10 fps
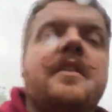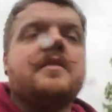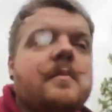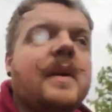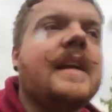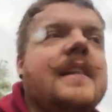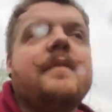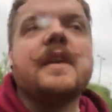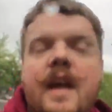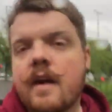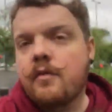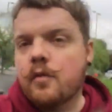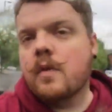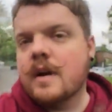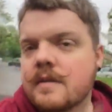contemplate living here
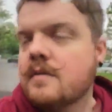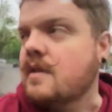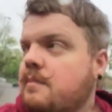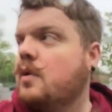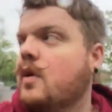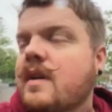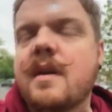for, at some point.